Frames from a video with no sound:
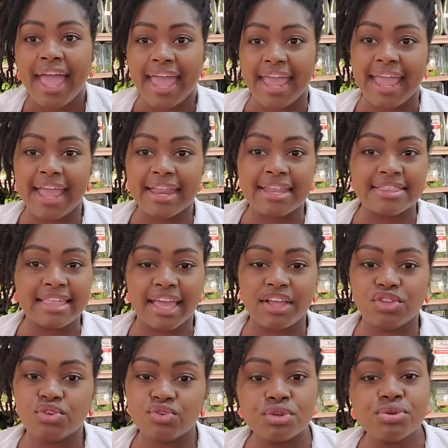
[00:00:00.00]
and
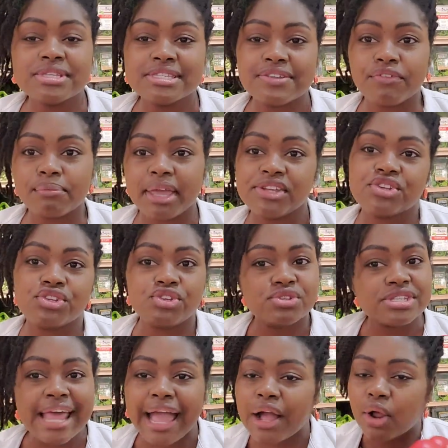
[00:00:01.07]
that you use this information, you
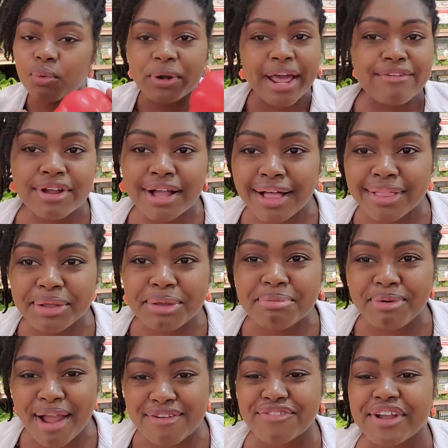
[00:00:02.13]
snack on whatever color you
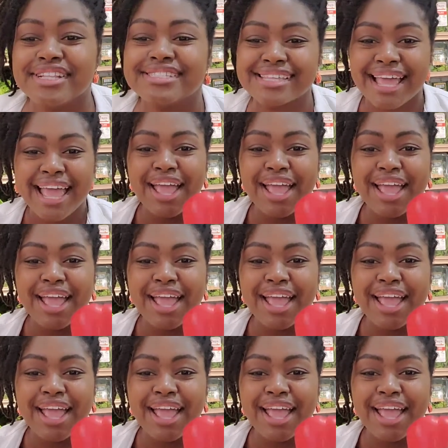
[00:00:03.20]
preference,